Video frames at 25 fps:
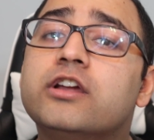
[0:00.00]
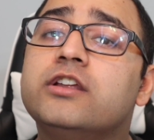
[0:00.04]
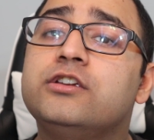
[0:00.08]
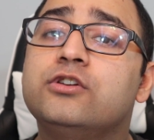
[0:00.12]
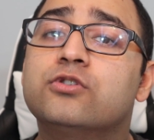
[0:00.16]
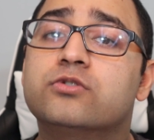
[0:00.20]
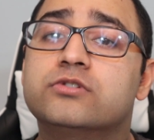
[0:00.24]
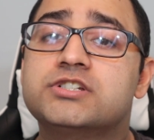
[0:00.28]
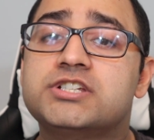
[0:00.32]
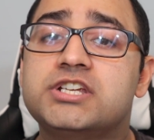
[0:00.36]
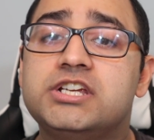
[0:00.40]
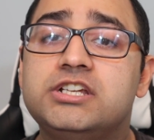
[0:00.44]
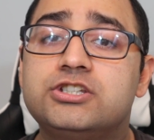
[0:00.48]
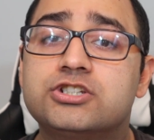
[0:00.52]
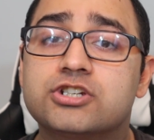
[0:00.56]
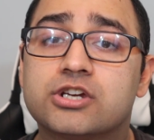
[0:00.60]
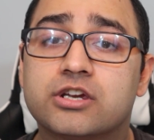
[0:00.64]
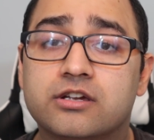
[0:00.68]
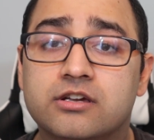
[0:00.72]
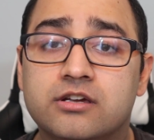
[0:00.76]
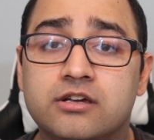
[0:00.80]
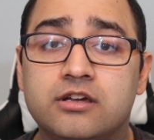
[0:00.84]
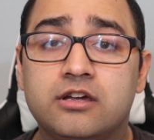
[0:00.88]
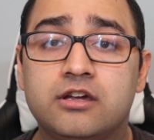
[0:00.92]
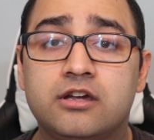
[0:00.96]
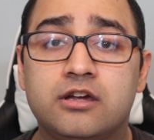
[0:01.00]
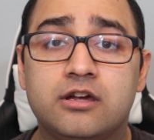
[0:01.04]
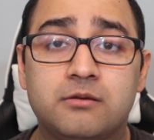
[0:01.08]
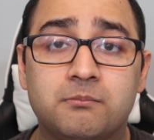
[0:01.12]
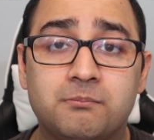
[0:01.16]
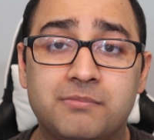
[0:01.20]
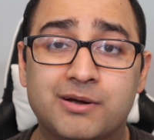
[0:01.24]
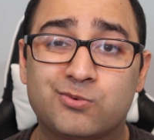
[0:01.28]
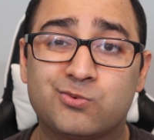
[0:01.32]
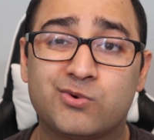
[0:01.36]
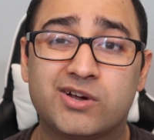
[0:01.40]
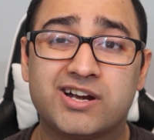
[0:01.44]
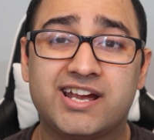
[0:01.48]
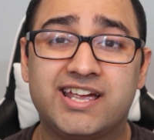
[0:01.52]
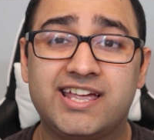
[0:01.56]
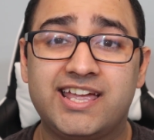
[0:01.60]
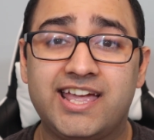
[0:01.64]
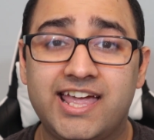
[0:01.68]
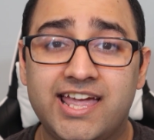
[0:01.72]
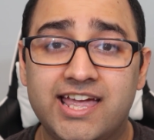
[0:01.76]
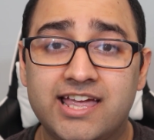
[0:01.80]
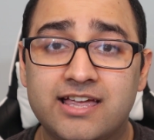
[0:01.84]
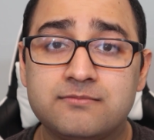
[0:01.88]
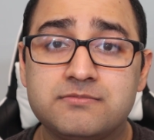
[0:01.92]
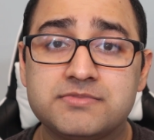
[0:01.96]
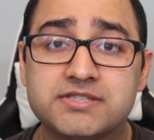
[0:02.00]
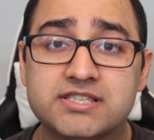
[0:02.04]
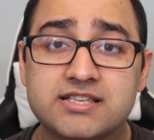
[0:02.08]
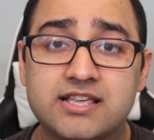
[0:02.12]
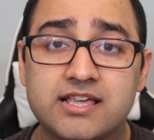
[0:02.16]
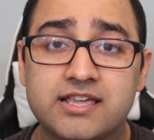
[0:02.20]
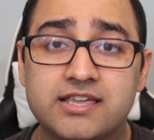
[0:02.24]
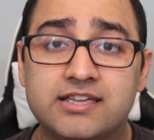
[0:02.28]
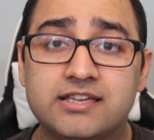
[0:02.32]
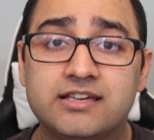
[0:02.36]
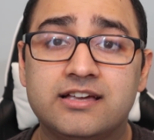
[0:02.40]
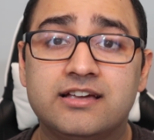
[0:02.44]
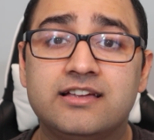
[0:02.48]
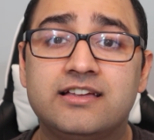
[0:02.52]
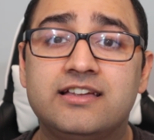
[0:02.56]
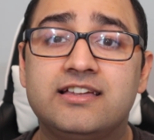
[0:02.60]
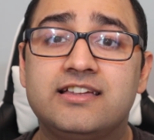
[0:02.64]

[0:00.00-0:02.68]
in your teaching, but what I am saying